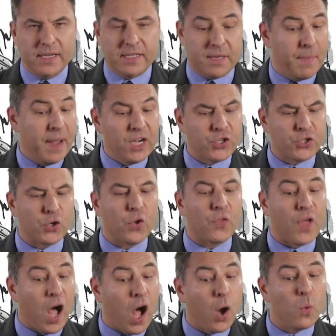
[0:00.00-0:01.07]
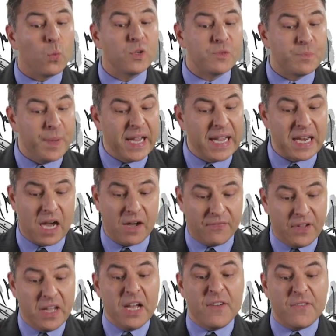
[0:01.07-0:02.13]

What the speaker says: to make sure the hole was big enough